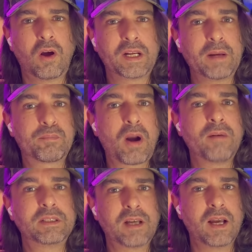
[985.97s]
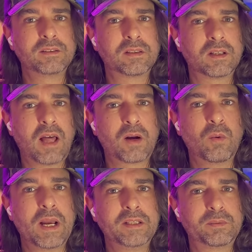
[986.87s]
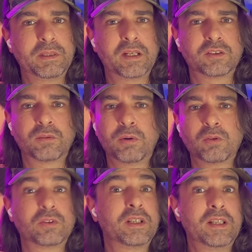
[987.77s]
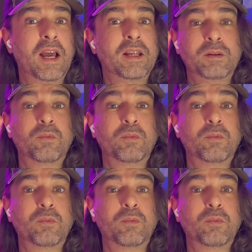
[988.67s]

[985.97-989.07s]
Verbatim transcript: get privatized in a lot of ways because supposedly that it